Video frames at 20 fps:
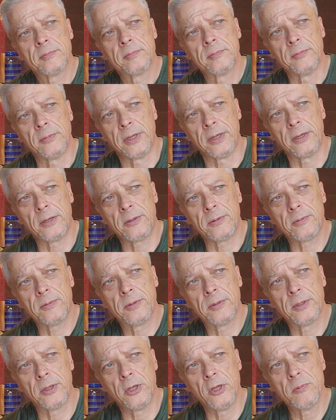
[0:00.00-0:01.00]
Now,
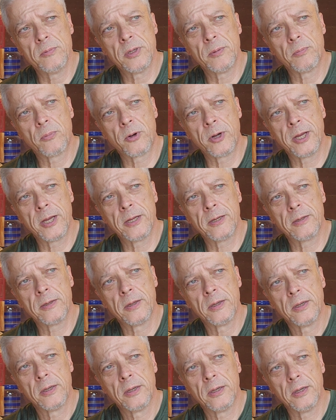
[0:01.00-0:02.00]
the human brain
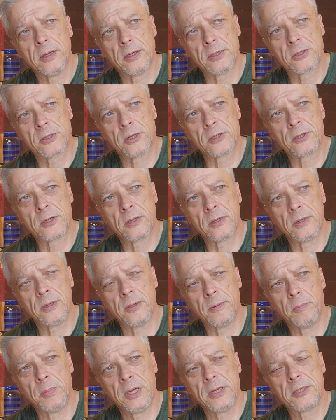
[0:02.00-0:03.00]
is such an
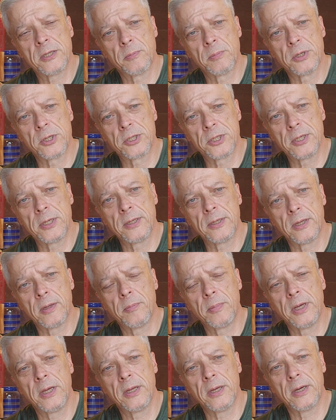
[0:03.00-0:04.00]
amazing machine, it
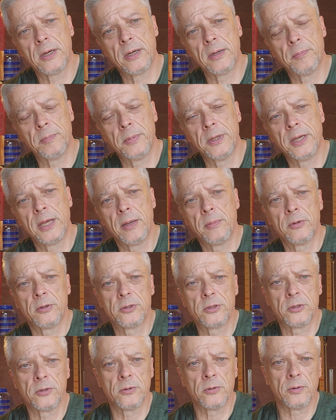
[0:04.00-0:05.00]
may be able
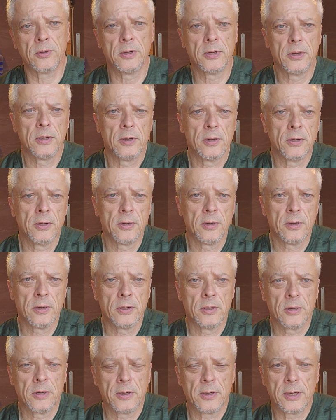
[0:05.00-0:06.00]
to
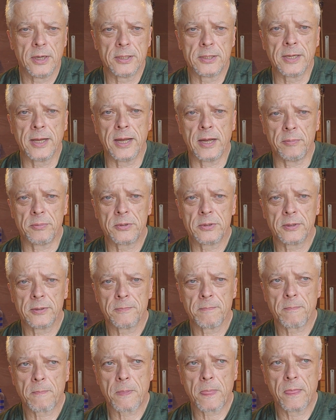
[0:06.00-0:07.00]
adapt
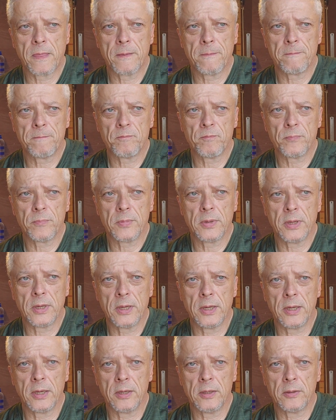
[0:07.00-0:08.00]

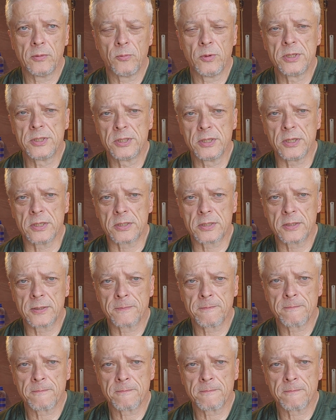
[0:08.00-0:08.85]
and resist